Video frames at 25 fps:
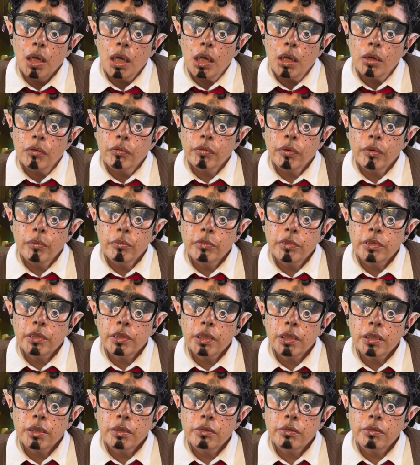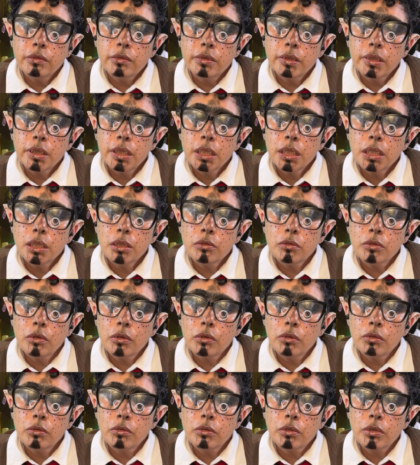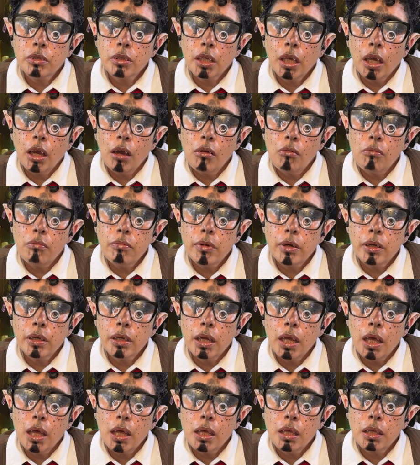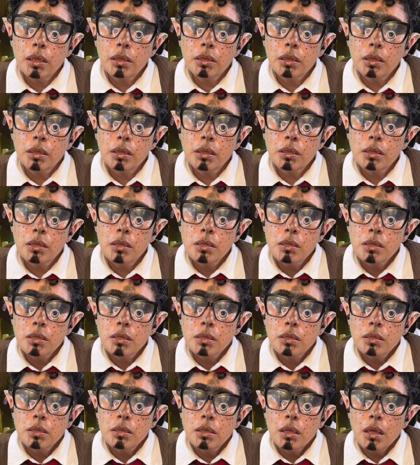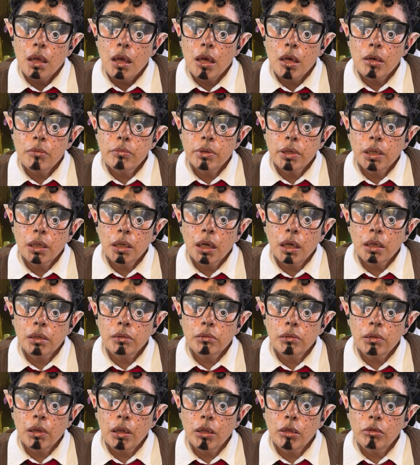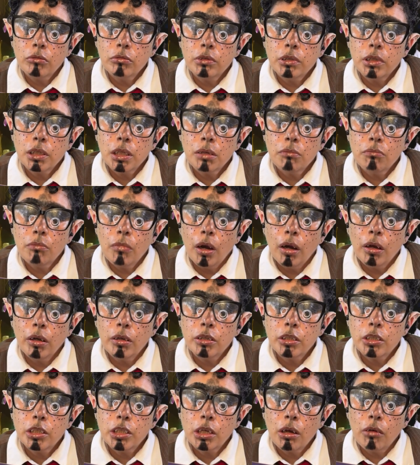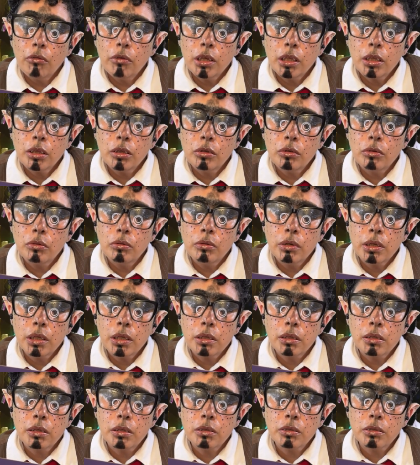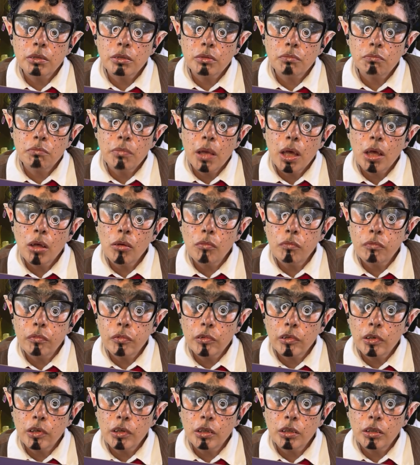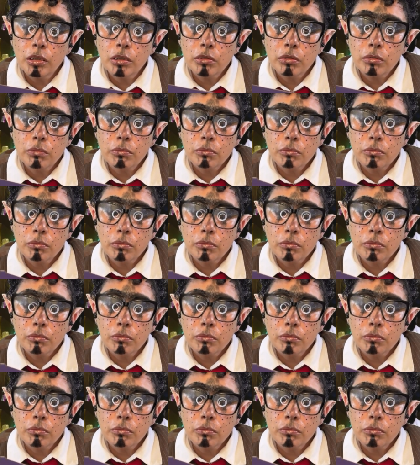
from Sid Caesar's, Cal Burnett, Abbott and Costello, Dean Martin, Jerry Lewis, Mel Brooks.